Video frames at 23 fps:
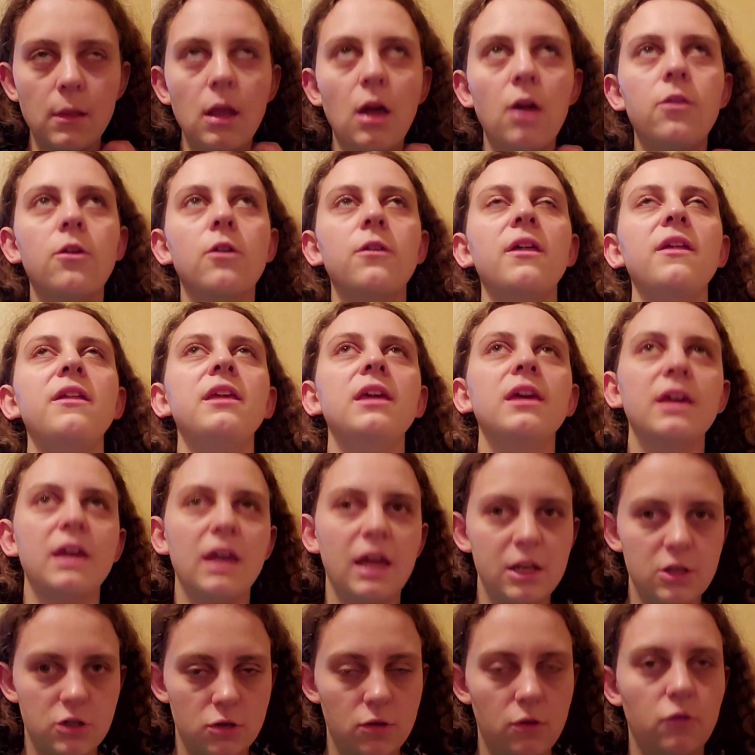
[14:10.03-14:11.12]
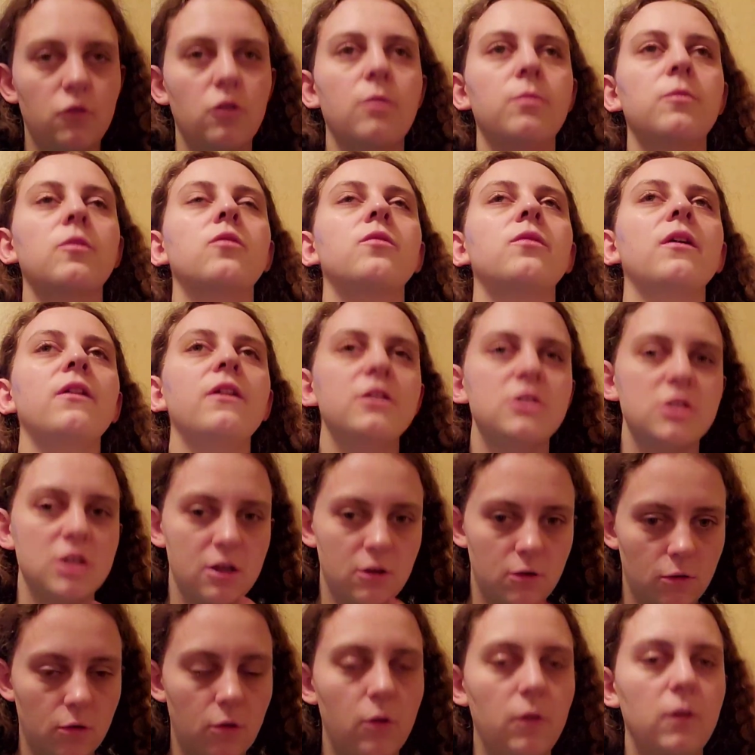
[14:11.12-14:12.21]
Other than the occasional trip to Village
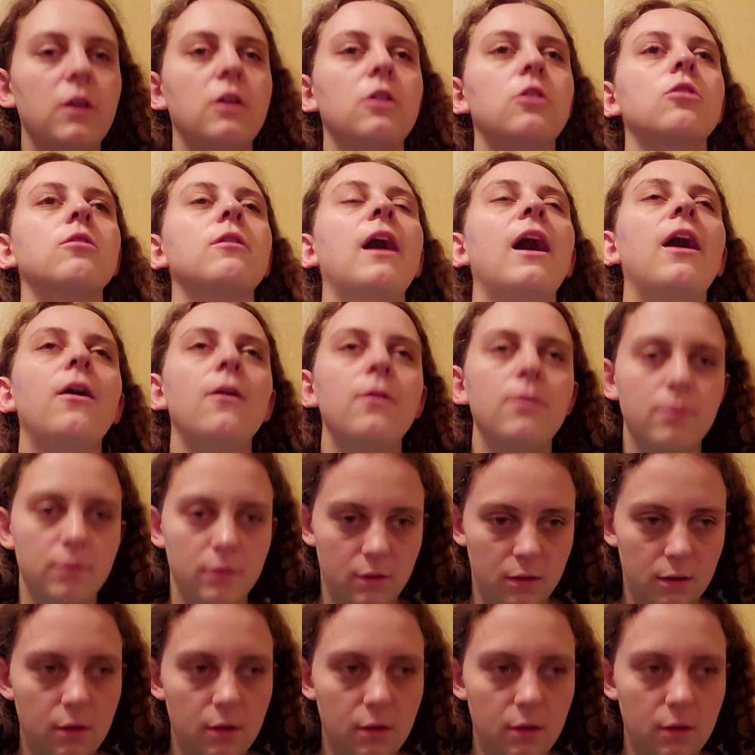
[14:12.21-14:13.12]
Inn or Golden Corral.